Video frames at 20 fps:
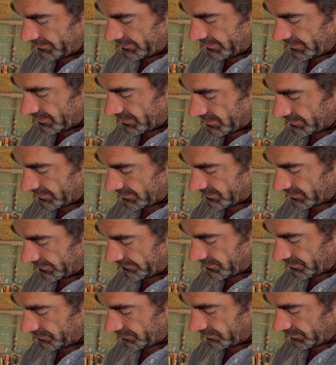And this
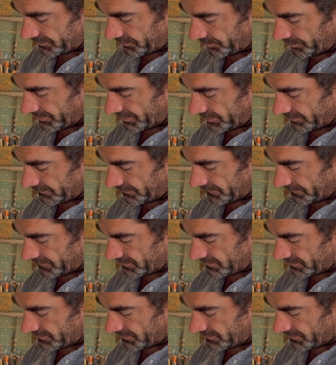gives you a little bit of